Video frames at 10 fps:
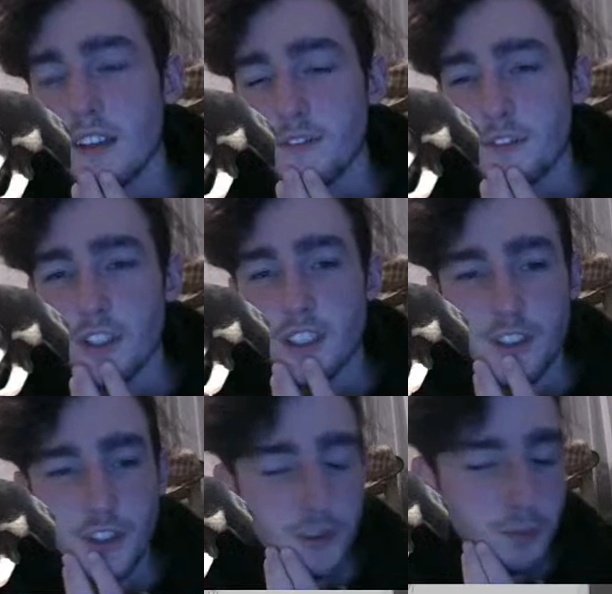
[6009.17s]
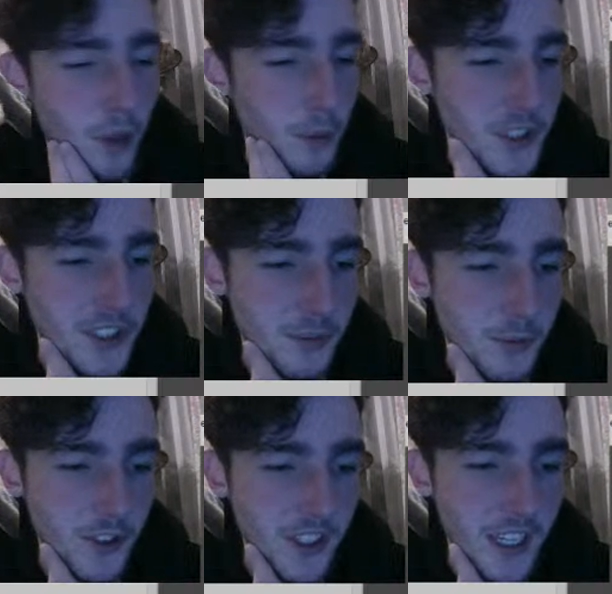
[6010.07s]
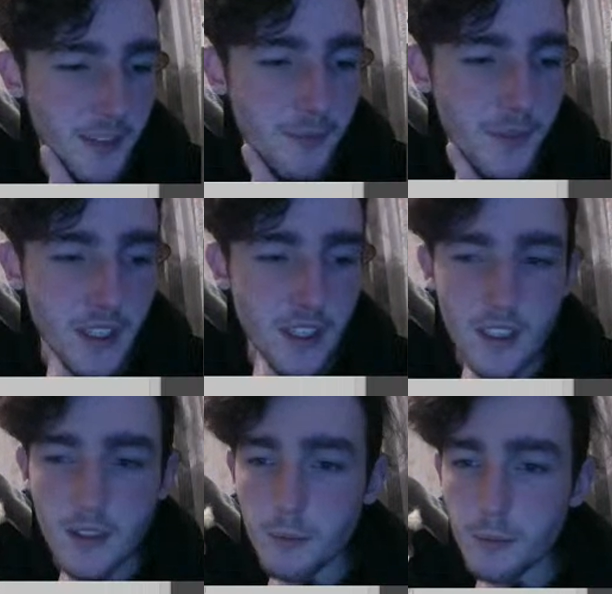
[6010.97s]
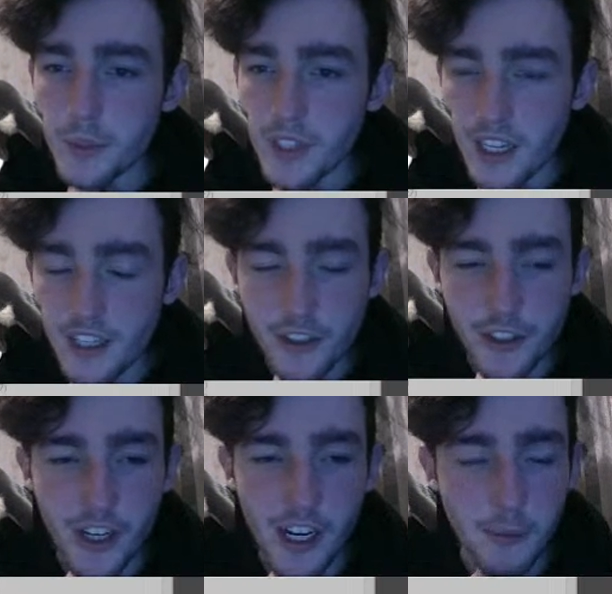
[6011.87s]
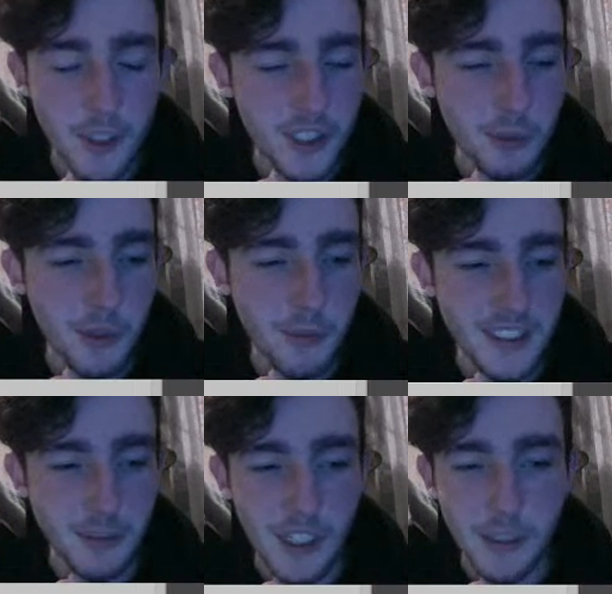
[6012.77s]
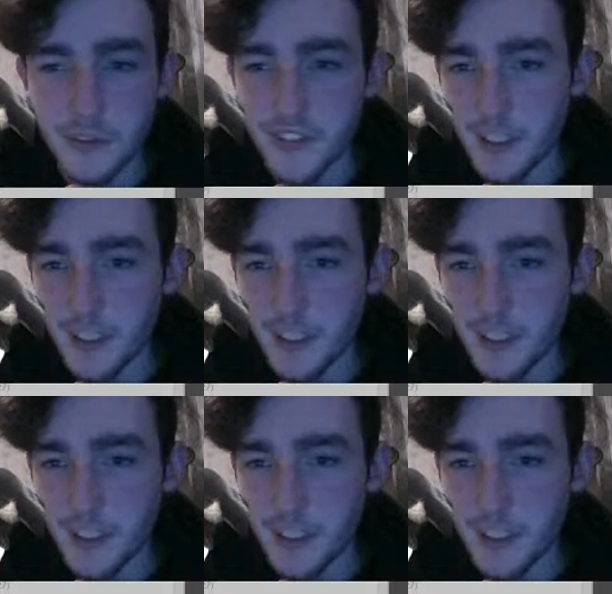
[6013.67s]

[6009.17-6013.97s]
feel like it should probably do more than that. But I don't know how much I want to mess around with it at the